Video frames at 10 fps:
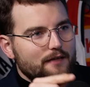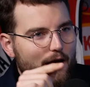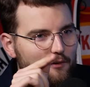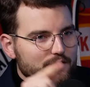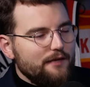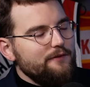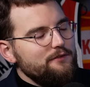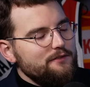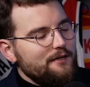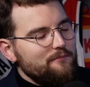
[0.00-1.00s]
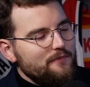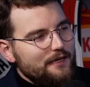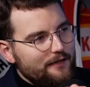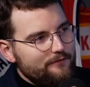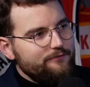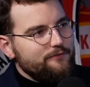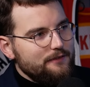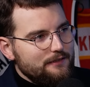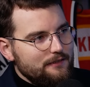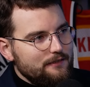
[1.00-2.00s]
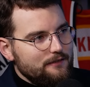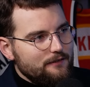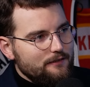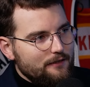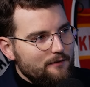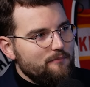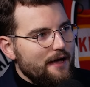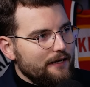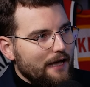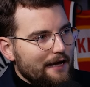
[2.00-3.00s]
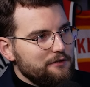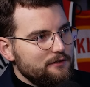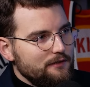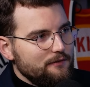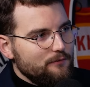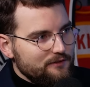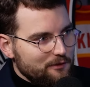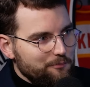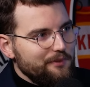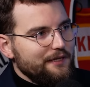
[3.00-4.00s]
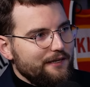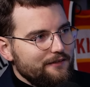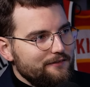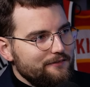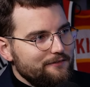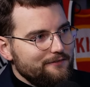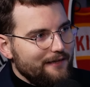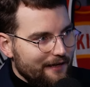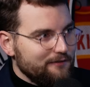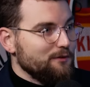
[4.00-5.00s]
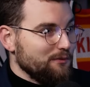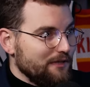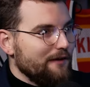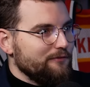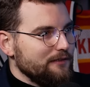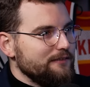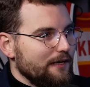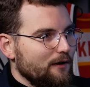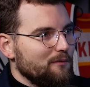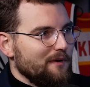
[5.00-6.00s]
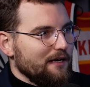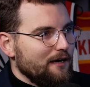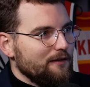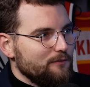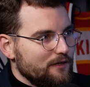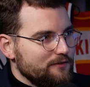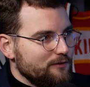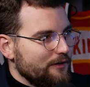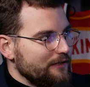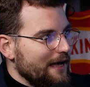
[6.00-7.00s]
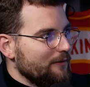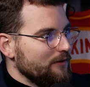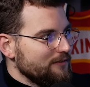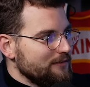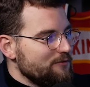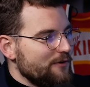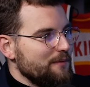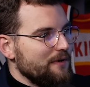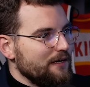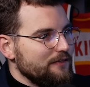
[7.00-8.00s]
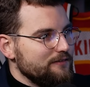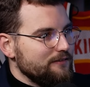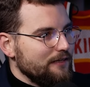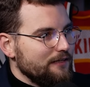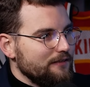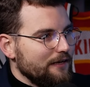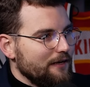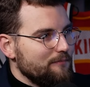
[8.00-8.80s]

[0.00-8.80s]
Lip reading: would give it to them if the comeback actually was completed. Then we would definitely say, "Oh my God, what a story that was!" In 3 minutes, they come back.